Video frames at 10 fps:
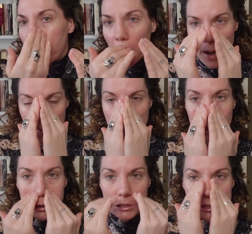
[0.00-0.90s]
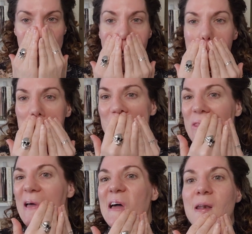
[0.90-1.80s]
primer is
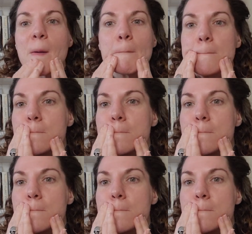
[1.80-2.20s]
than